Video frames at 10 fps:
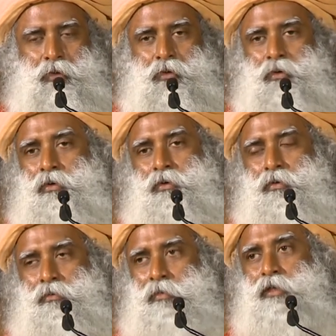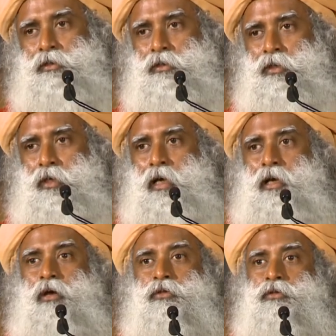No, no, but I
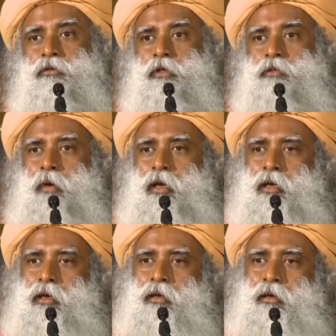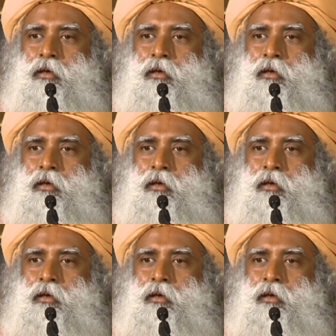lost so much money.